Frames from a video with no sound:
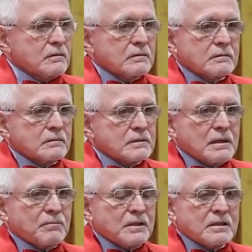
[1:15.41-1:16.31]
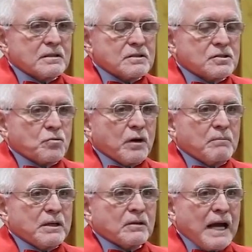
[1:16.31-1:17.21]
and something square
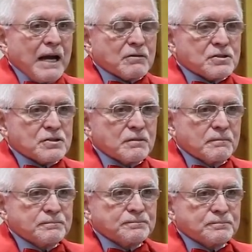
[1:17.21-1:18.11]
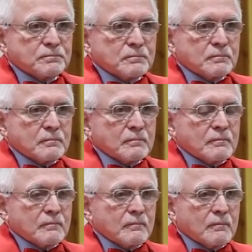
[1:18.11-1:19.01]
meter house.
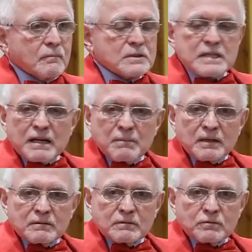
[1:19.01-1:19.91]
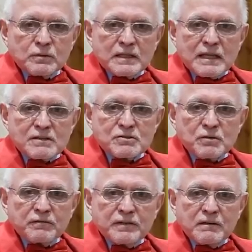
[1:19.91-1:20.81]
What's that, about 20,000
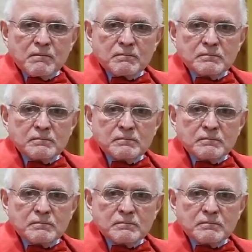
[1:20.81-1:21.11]
square feet?